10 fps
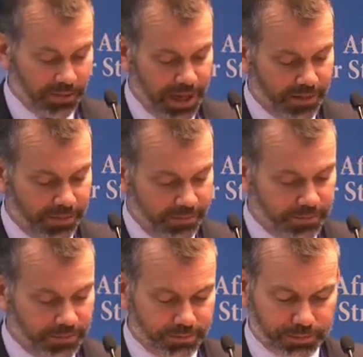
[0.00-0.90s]
We have
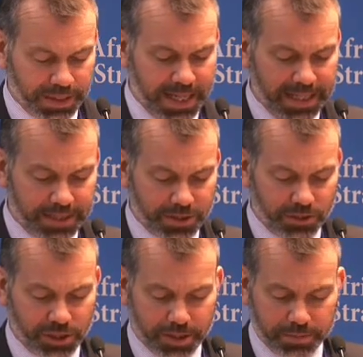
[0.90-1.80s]
planes and
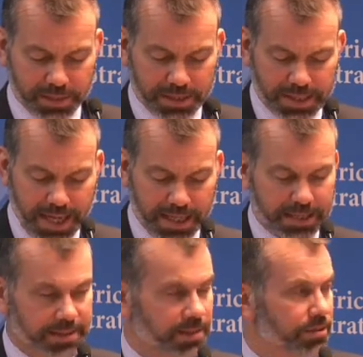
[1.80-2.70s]
ships and
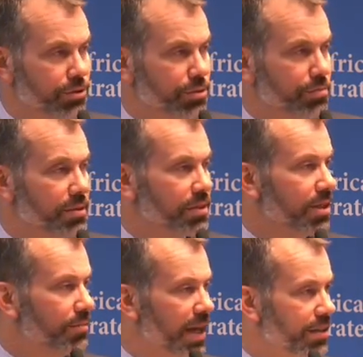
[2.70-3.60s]
tanks and troops and
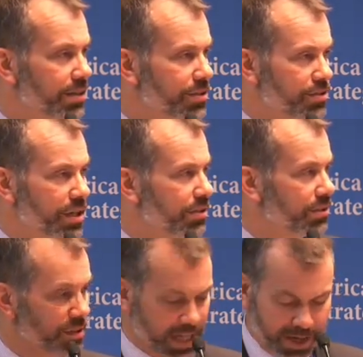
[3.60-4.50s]
commanders,
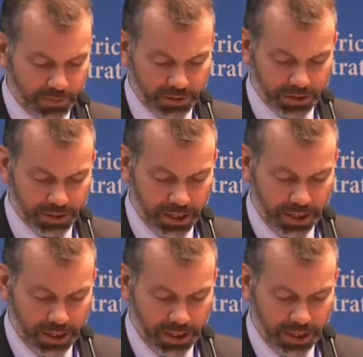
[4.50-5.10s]
generals and admirals.